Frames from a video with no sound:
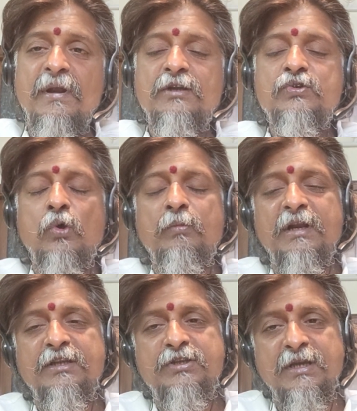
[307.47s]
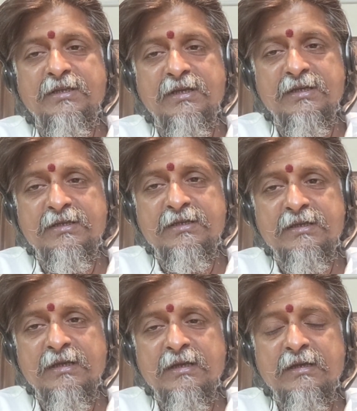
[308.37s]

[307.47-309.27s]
made so many changes.